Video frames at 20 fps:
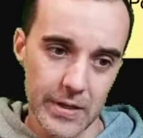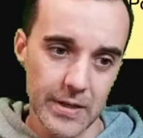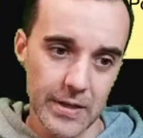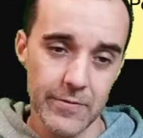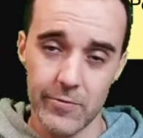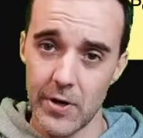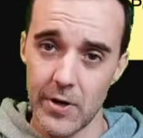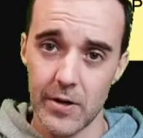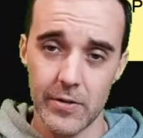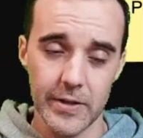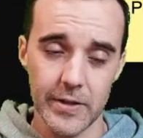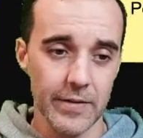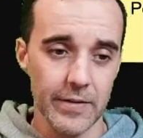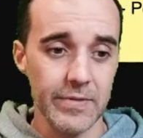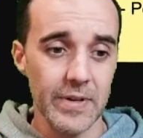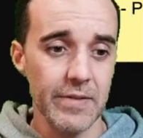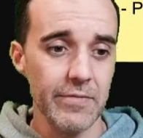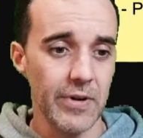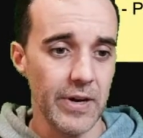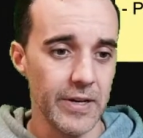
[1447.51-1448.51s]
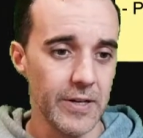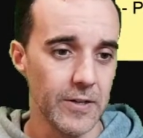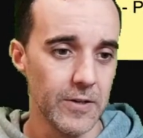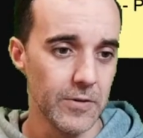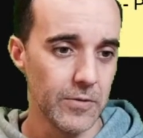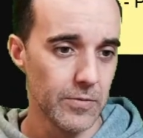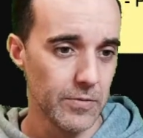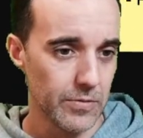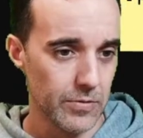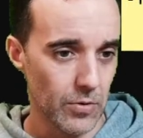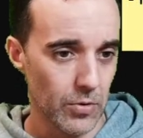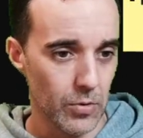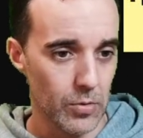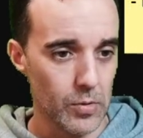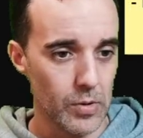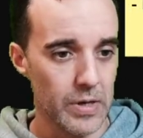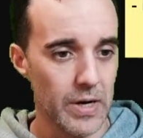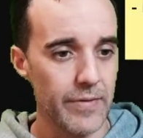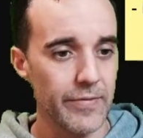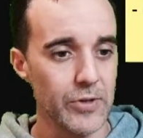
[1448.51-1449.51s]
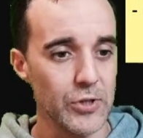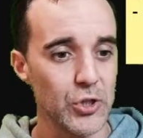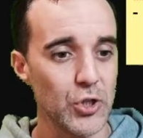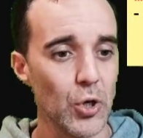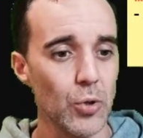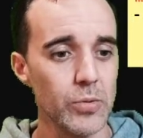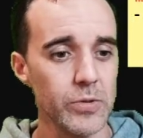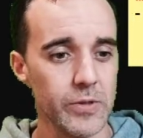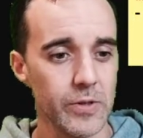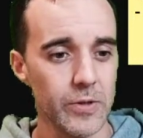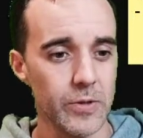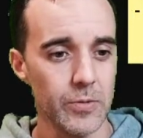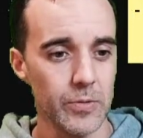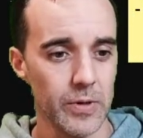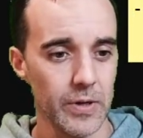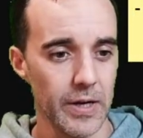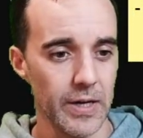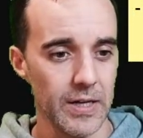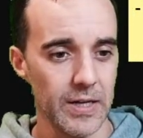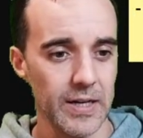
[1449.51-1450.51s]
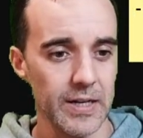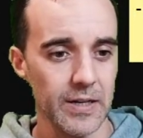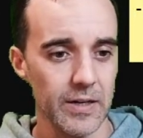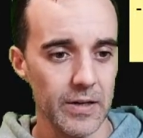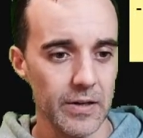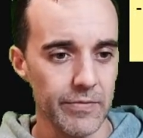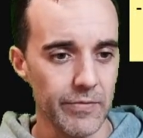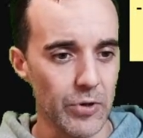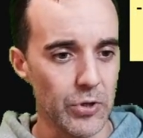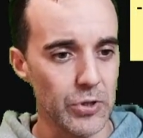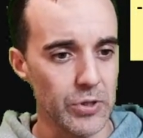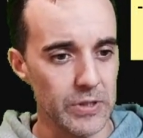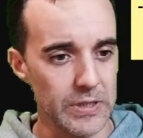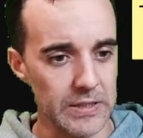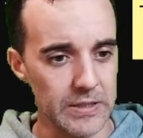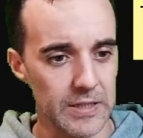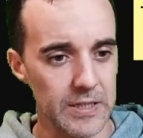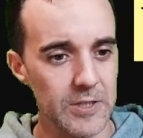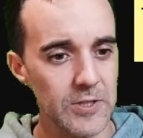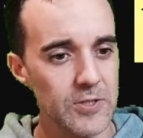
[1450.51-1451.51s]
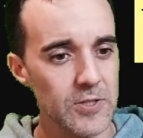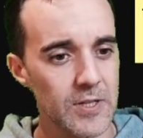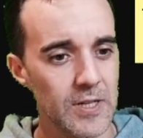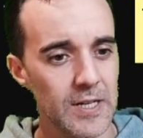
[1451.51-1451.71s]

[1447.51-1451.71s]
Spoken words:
Frankly, I've never had to do or never chosen to do any kind of conversion like this.